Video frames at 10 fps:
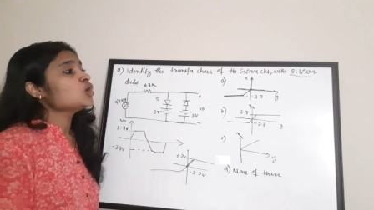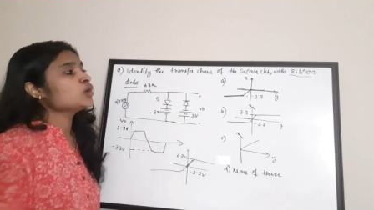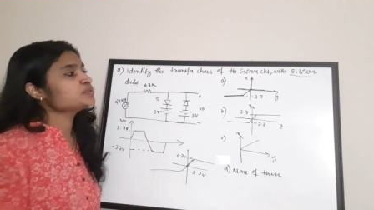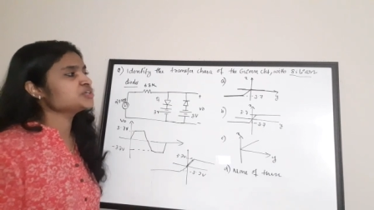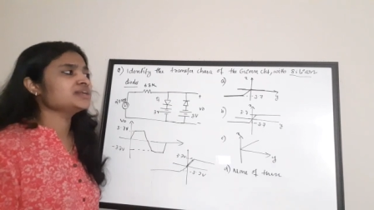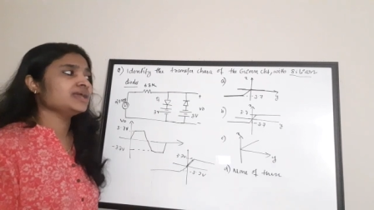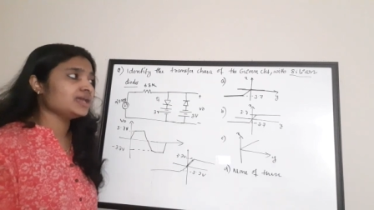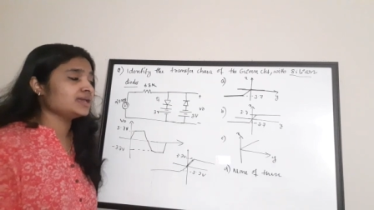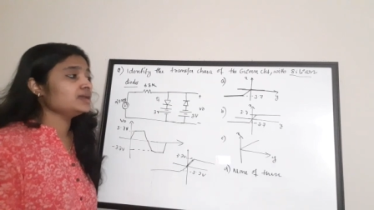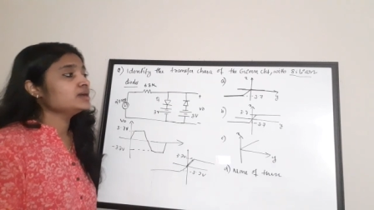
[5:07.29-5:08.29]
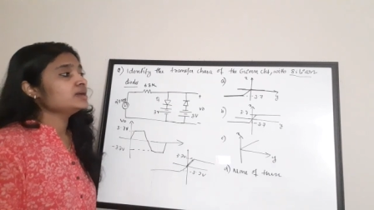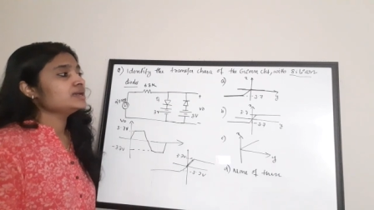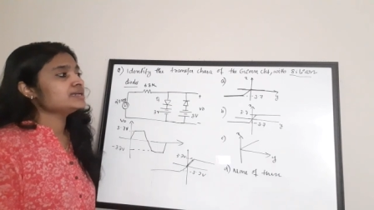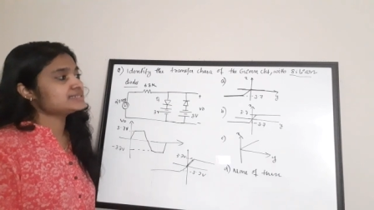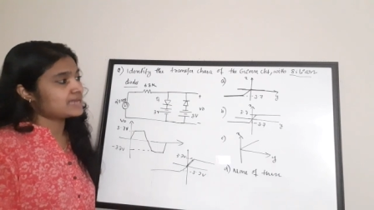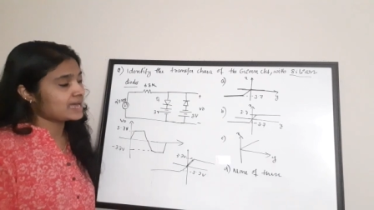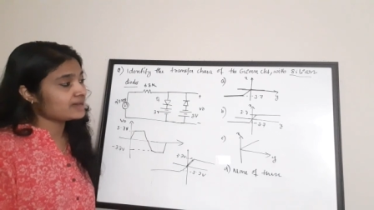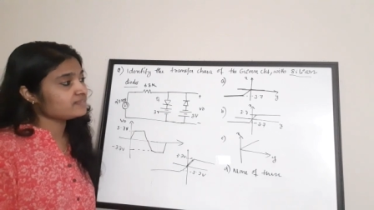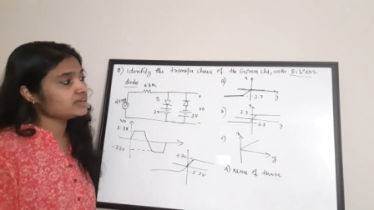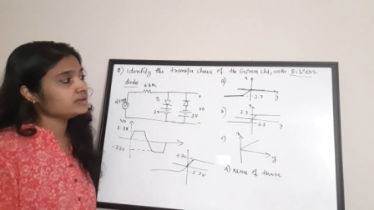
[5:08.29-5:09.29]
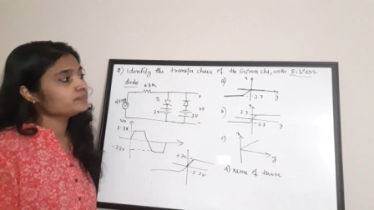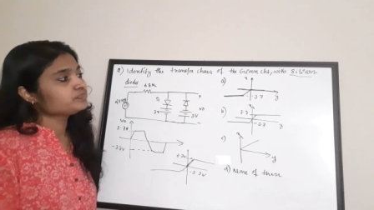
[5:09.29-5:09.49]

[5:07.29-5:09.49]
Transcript: Option A is having